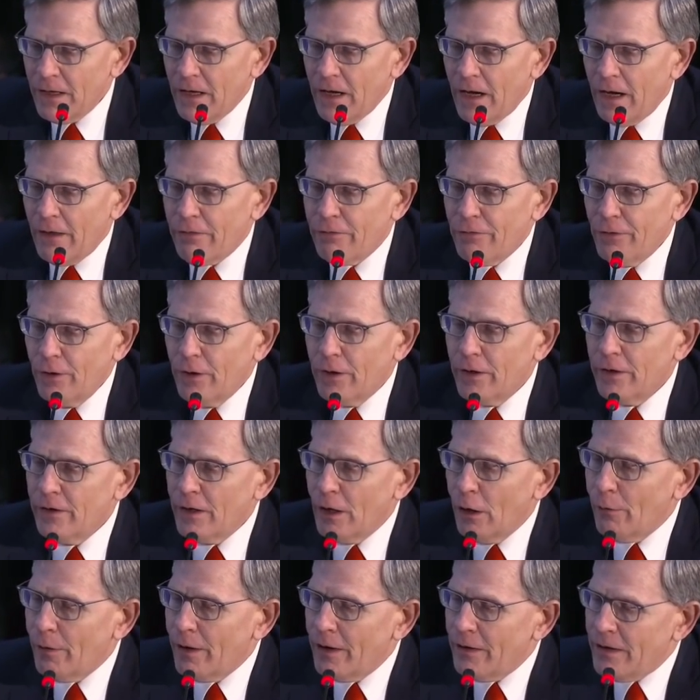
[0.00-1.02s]
And third,
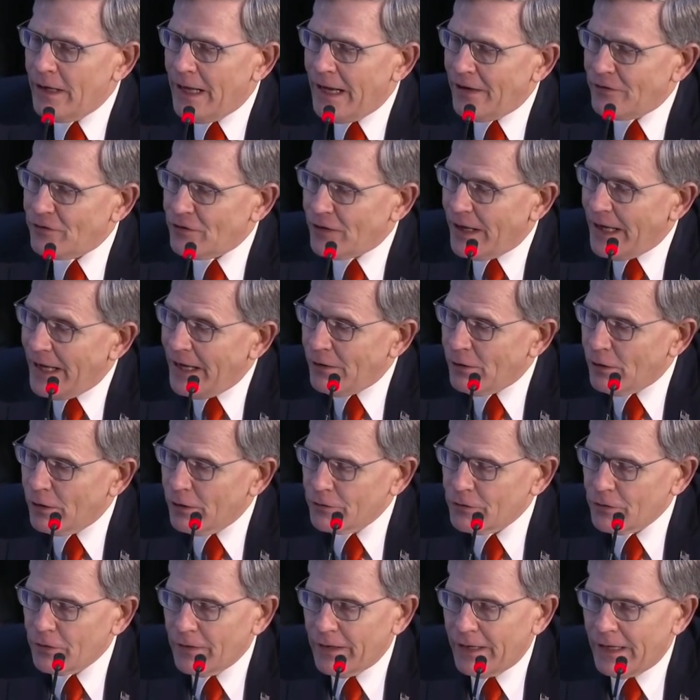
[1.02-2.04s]
NOAA, NASA, and
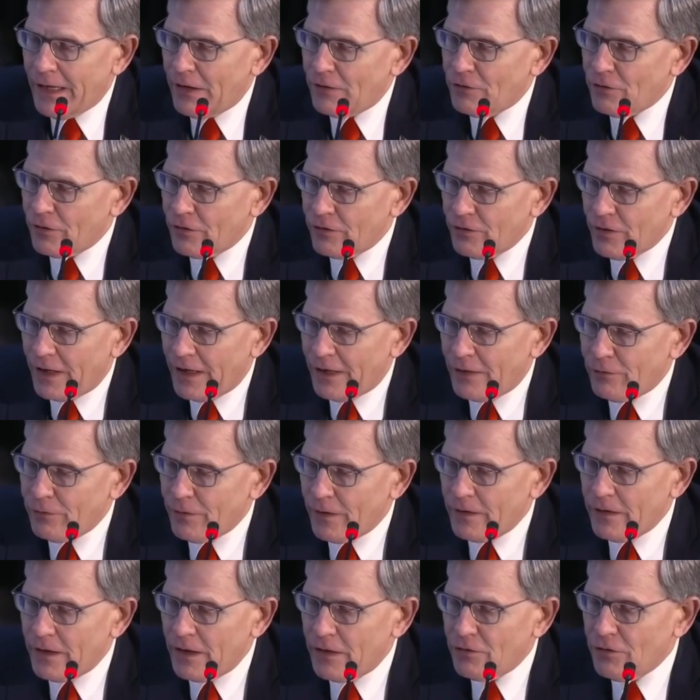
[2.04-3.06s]
also the National Science
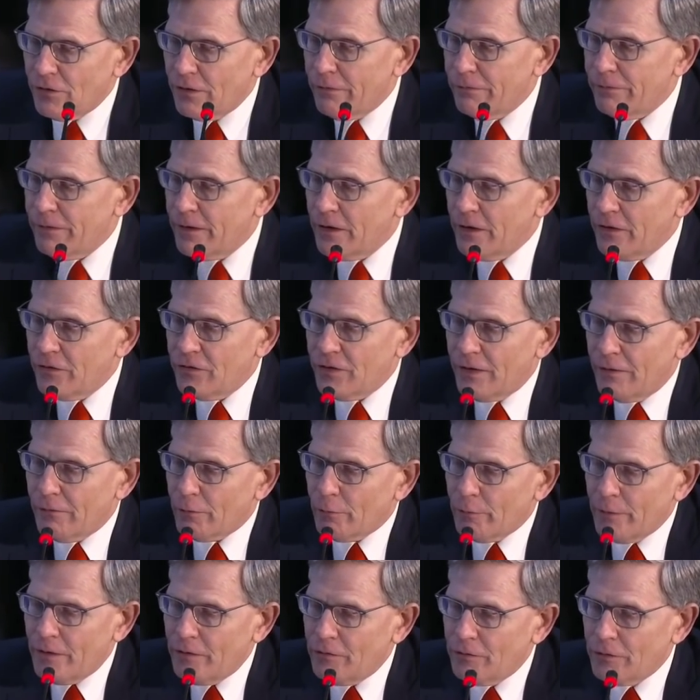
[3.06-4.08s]
Foundation have funded
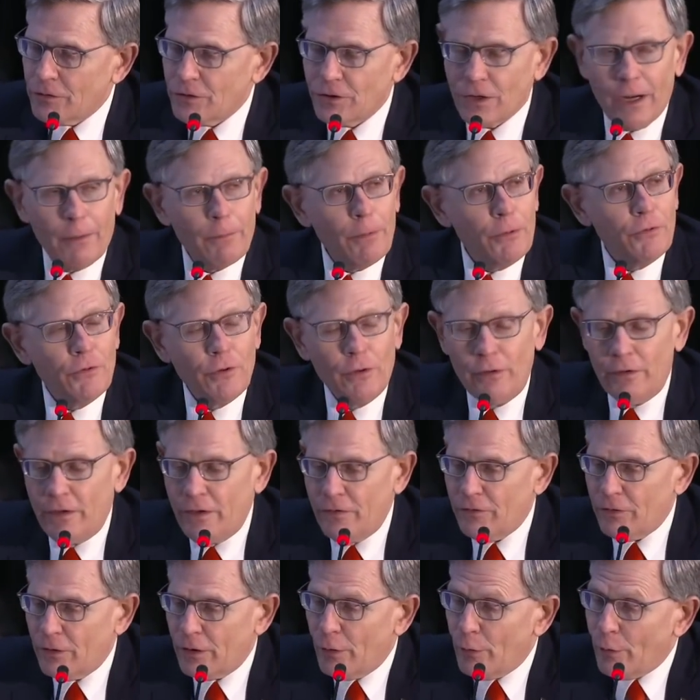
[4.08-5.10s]
several research
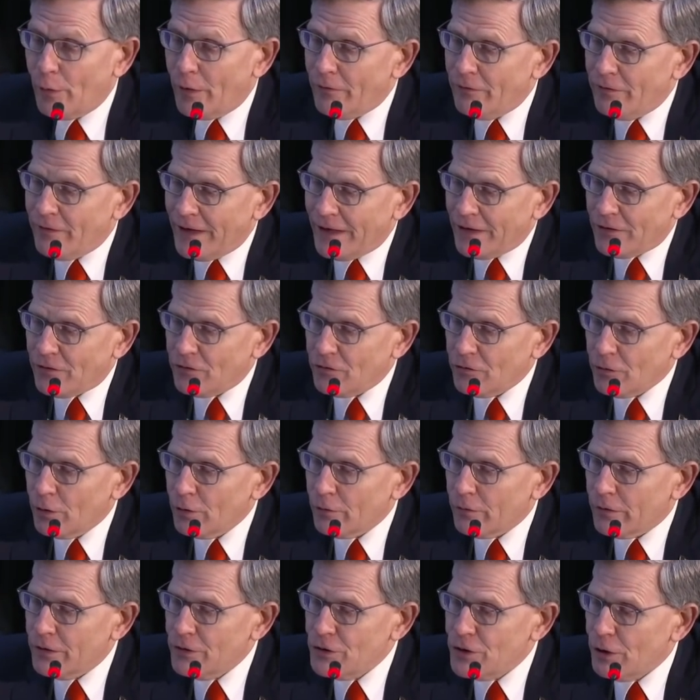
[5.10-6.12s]
opportunities that are going to advance
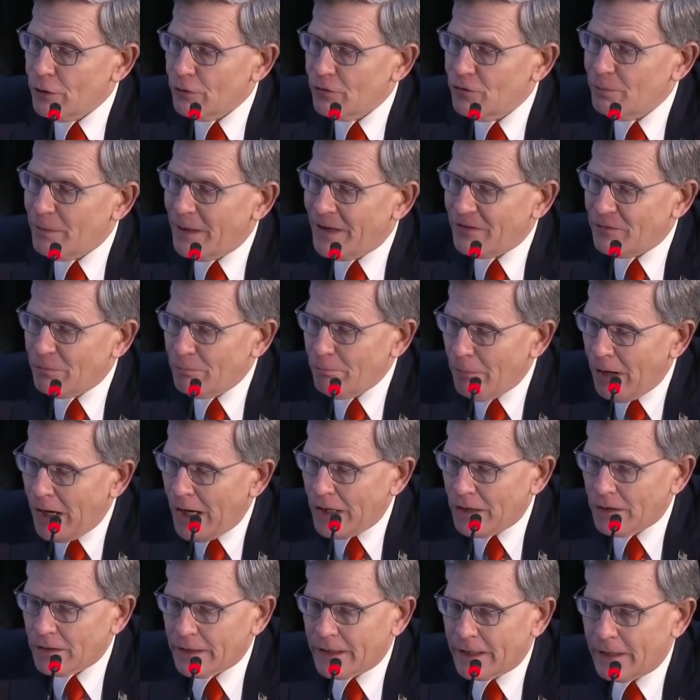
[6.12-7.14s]
solar and geospace
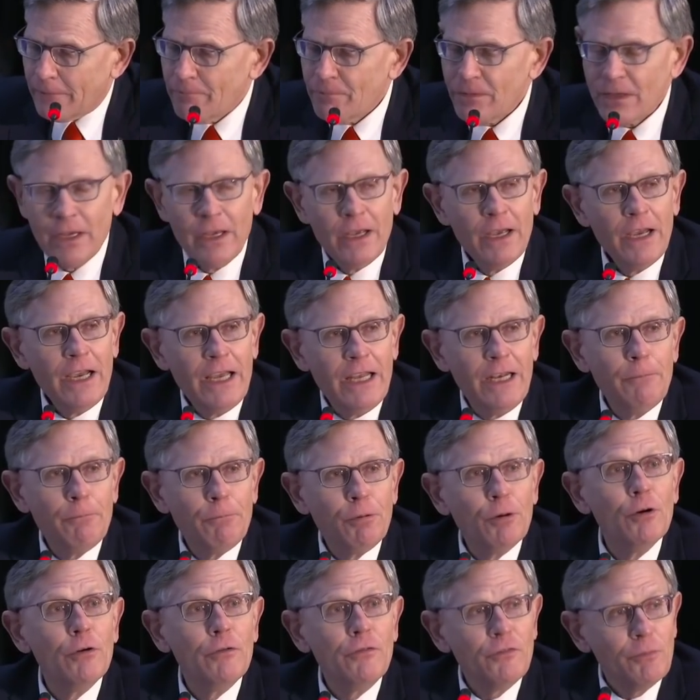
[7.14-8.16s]
modeling and
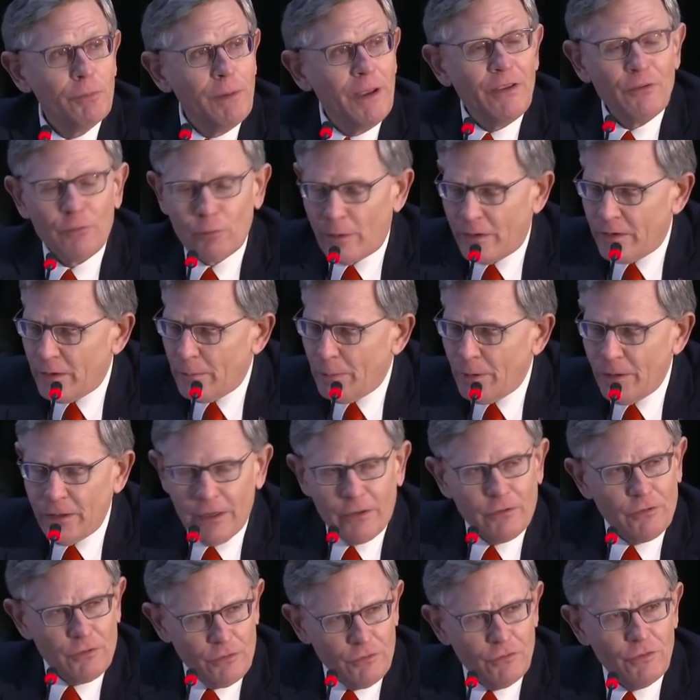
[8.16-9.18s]
improve space weather
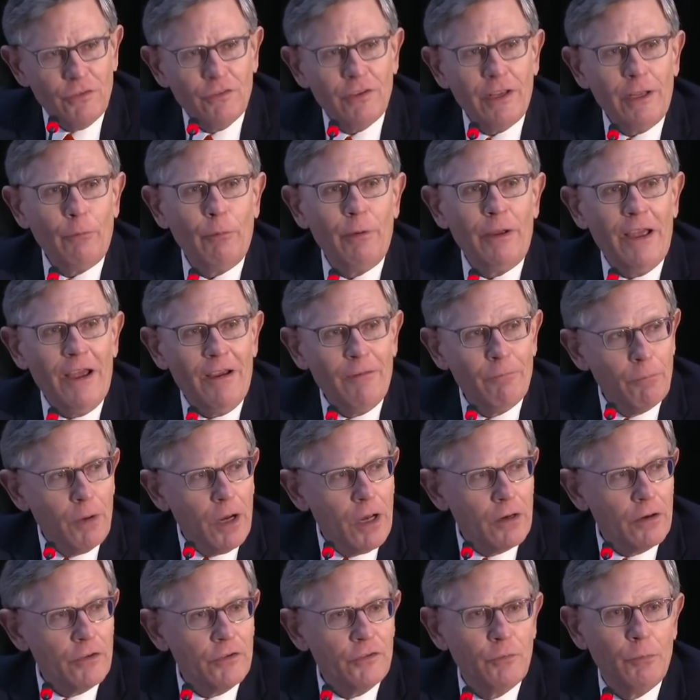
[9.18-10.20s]
predictions. Just like we have
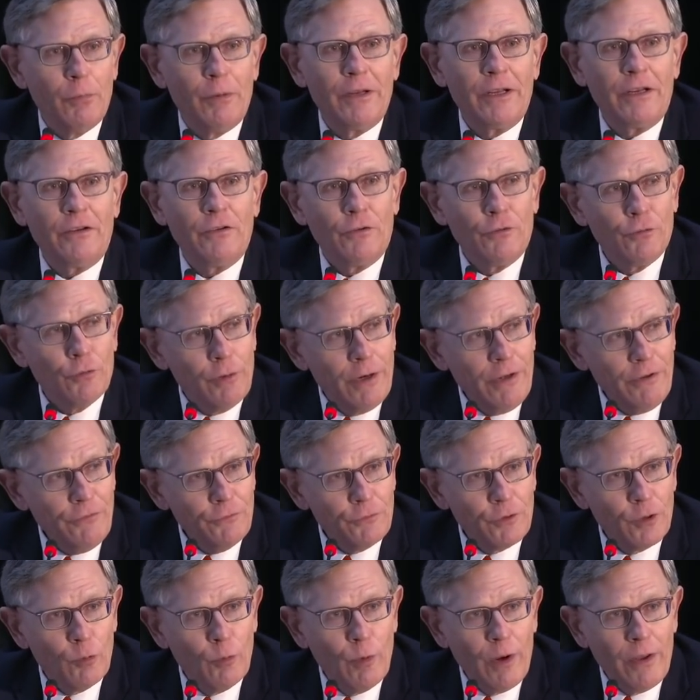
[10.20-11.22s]
models to predict
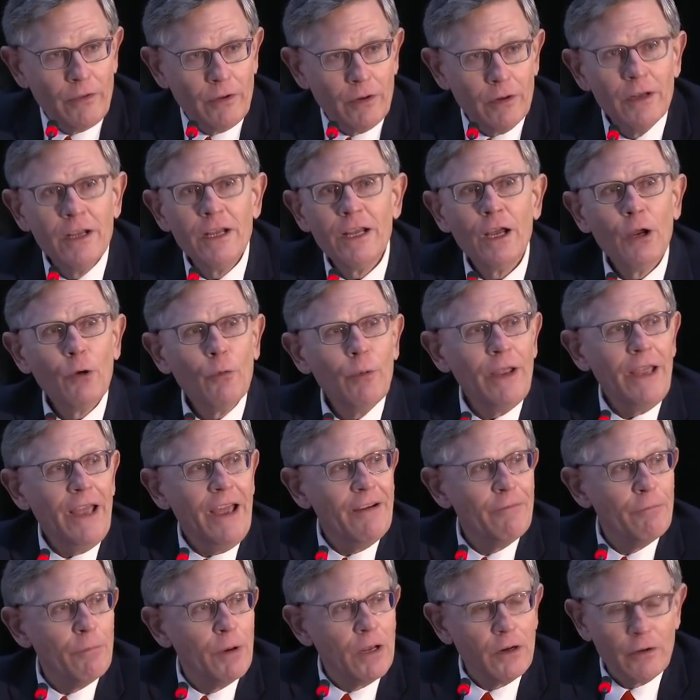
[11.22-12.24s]
terrestrial weather, we
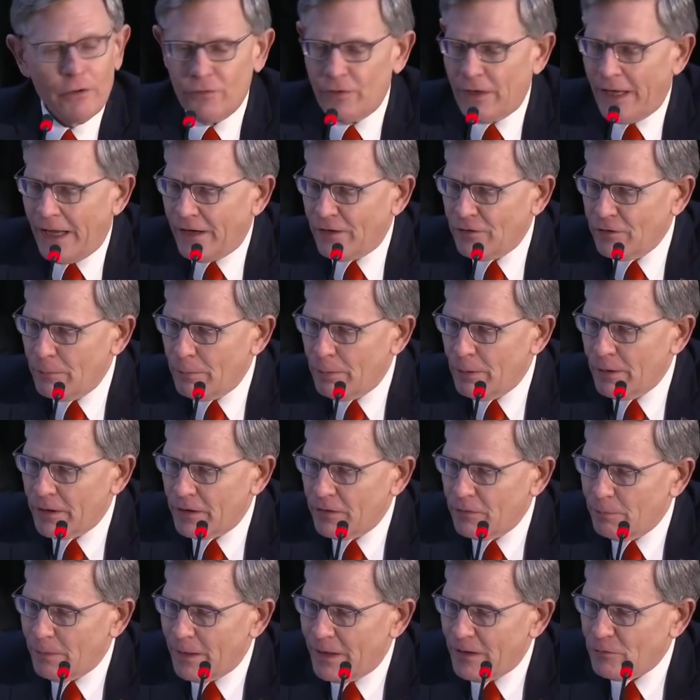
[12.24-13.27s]
have models to actually
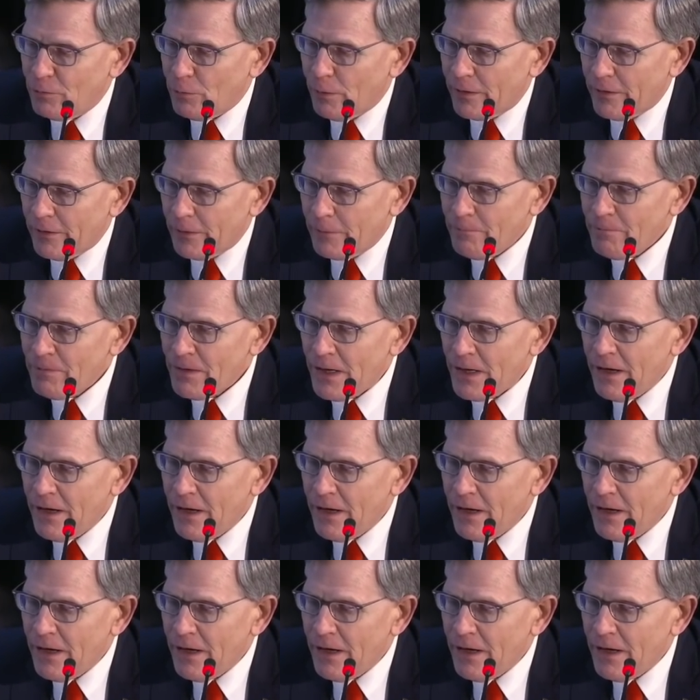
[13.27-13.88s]
predict space weather.